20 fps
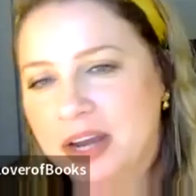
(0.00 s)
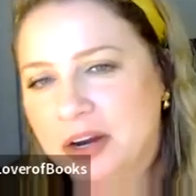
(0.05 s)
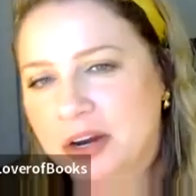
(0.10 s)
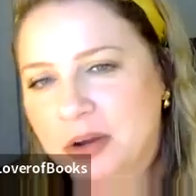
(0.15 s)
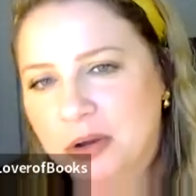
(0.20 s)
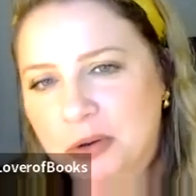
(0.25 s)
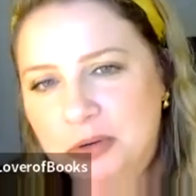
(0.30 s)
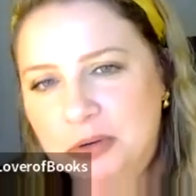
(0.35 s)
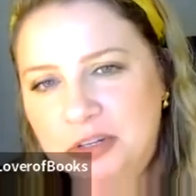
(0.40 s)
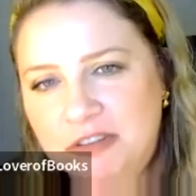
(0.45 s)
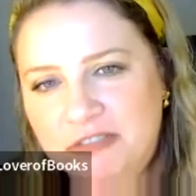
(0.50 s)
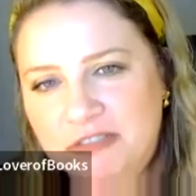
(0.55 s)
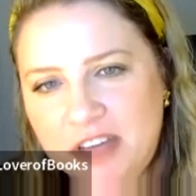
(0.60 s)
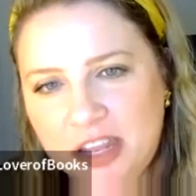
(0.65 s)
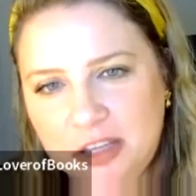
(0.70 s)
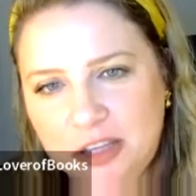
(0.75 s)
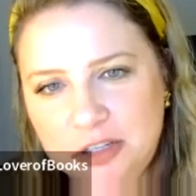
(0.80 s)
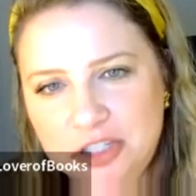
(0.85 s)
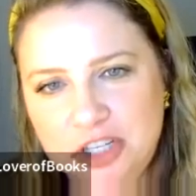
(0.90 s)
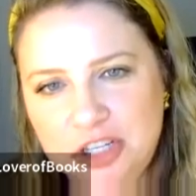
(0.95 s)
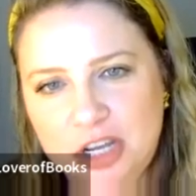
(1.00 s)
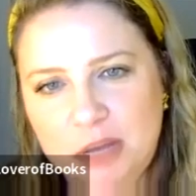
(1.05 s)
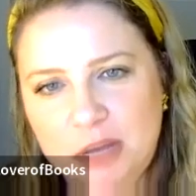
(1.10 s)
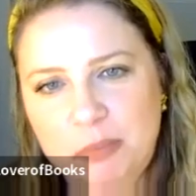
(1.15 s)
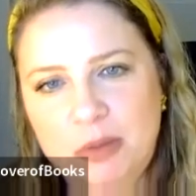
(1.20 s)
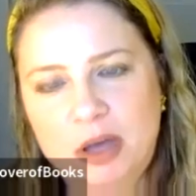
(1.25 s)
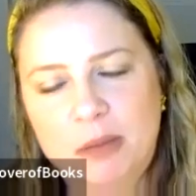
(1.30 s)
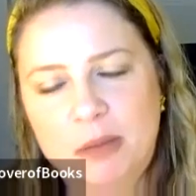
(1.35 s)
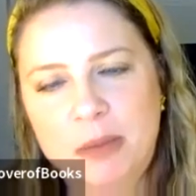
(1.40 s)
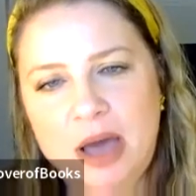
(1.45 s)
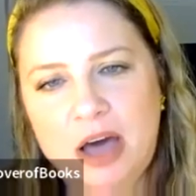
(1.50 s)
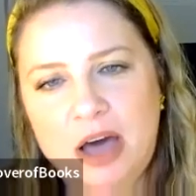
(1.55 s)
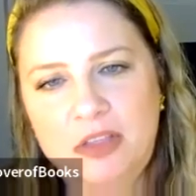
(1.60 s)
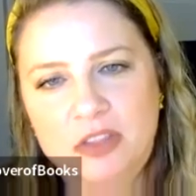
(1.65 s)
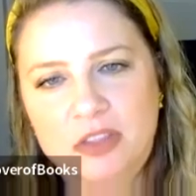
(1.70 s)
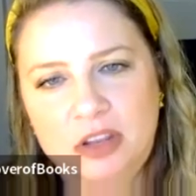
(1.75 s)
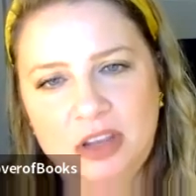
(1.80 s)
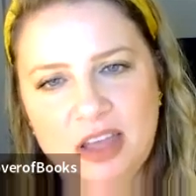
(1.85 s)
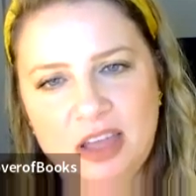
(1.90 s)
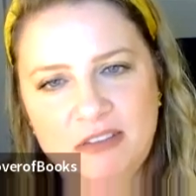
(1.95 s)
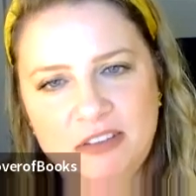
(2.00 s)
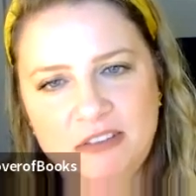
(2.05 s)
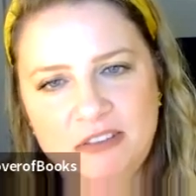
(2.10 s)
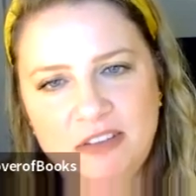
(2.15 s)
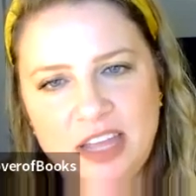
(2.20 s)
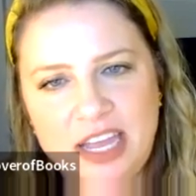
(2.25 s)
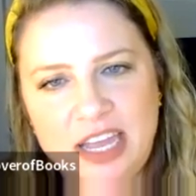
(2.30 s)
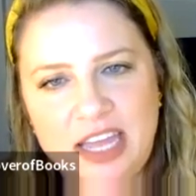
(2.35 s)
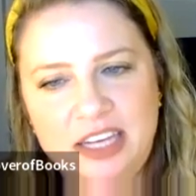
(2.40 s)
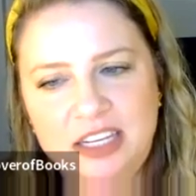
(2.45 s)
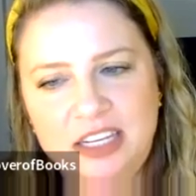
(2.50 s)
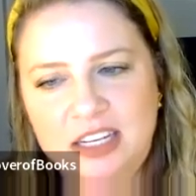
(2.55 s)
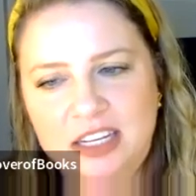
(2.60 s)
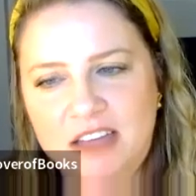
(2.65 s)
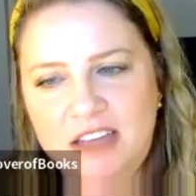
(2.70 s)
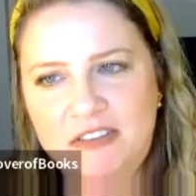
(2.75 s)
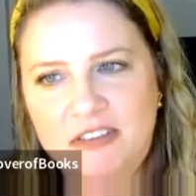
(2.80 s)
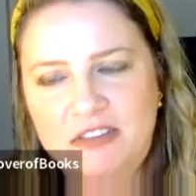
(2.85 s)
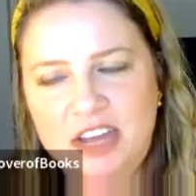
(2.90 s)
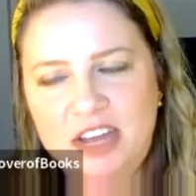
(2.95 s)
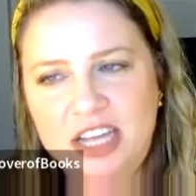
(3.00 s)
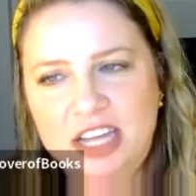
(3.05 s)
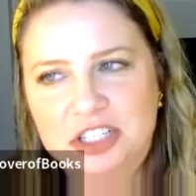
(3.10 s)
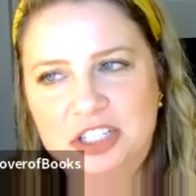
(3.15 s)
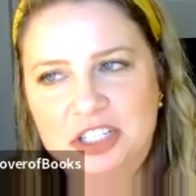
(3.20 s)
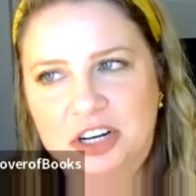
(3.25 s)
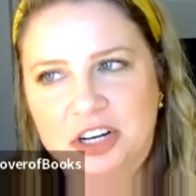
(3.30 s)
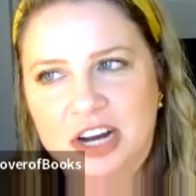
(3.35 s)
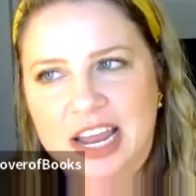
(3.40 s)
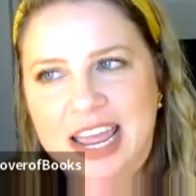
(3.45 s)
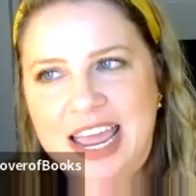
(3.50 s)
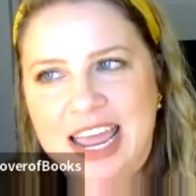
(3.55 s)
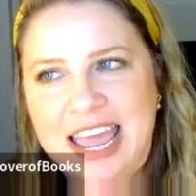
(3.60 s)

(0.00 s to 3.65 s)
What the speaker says: An ode to fellowship about the love of land and love of nature.